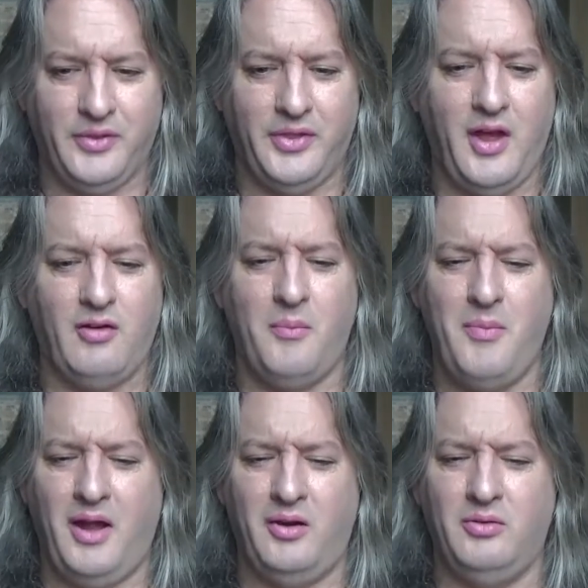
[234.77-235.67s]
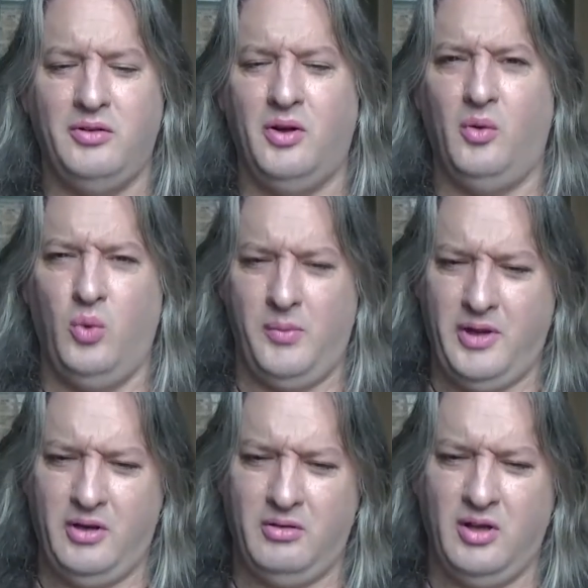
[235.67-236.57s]
there are men,
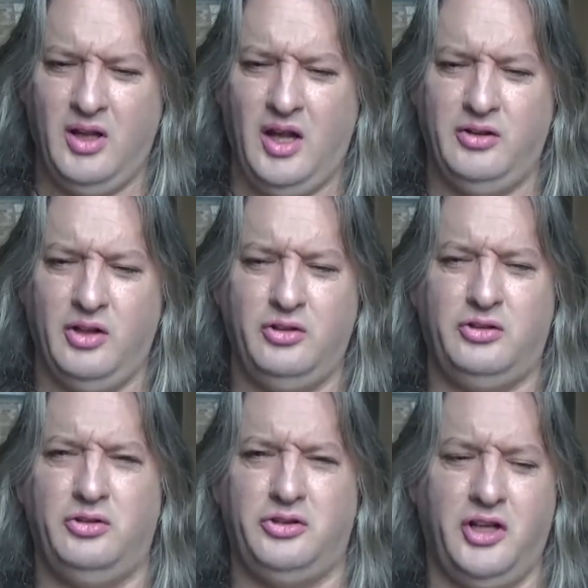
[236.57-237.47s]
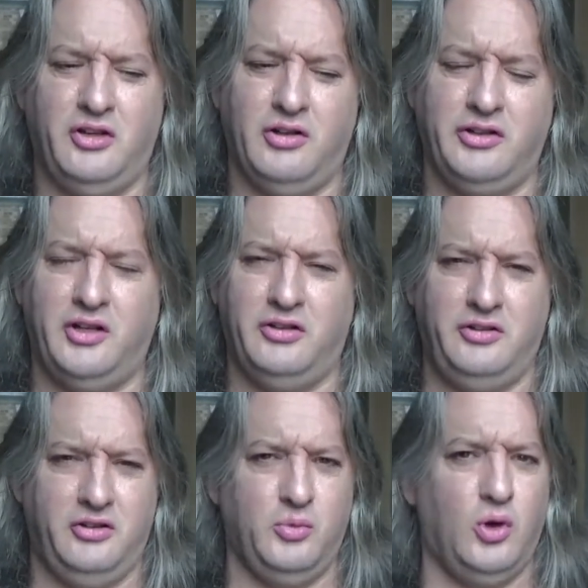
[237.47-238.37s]
women, and those whose gender
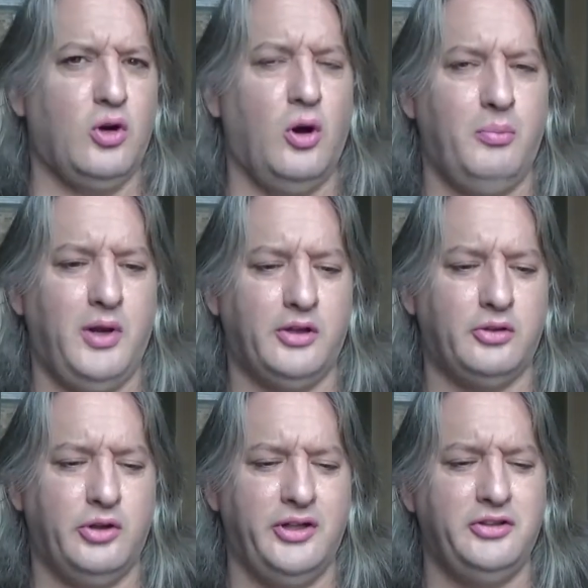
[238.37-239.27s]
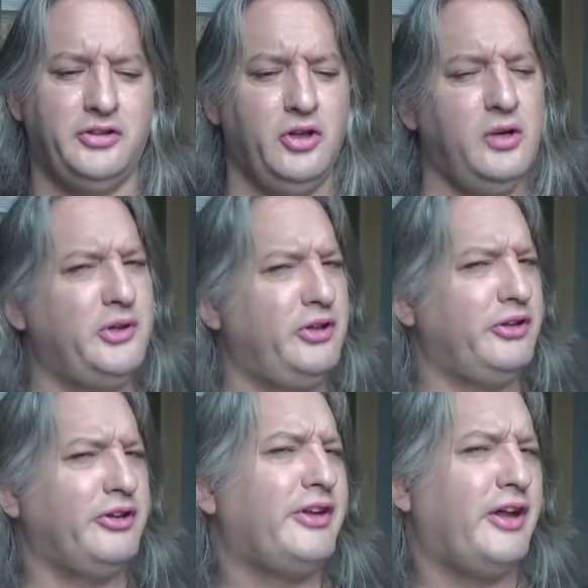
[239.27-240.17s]
identity is more complex or indeterminate than